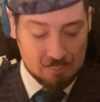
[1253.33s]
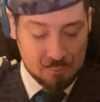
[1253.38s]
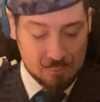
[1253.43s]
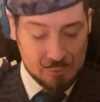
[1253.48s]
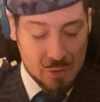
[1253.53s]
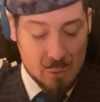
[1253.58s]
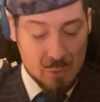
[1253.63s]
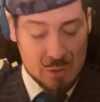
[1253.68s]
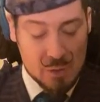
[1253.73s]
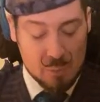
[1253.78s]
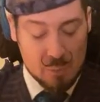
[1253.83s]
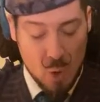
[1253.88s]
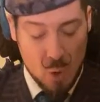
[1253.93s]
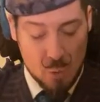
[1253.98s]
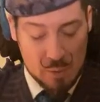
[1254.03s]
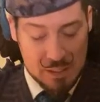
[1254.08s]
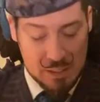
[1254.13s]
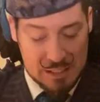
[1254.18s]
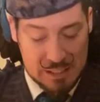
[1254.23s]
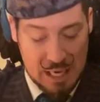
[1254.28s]
There was a
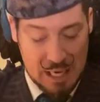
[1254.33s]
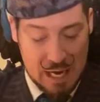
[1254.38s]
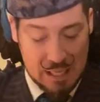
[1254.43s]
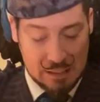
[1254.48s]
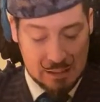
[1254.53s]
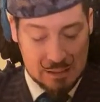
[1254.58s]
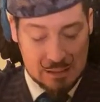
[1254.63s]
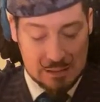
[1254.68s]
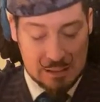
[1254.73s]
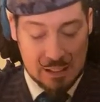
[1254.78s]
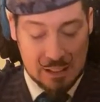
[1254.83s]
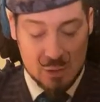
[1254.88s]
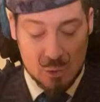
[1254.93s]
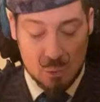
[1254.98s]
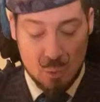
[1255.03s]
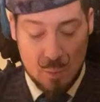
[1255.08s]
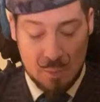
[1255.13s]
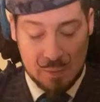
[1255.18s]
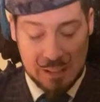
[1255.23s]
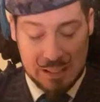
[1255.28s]
moment's silence as the
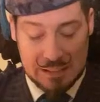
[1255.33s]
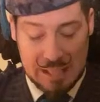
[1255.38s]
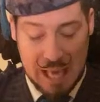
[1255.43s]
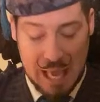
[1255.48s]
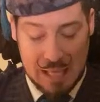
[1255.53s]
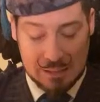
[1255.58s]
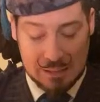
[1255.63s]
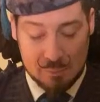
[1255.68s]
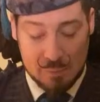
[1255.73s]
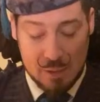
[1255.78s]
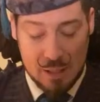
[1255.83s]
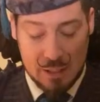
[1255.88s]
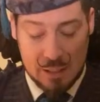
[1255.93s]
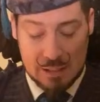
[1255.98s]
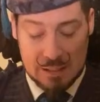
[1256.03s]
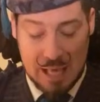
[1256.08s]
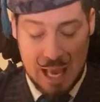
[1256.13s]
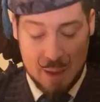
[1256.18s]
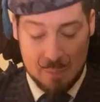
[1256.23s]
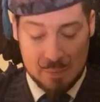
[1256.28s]
woman examined
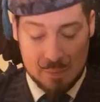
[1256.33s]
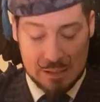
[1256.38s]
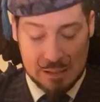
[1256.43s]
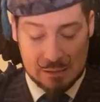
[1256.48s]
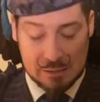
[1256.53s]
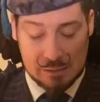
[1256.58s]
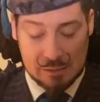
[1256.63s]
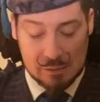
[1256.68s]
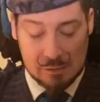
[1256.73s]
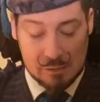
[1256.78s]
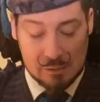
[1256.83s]
it.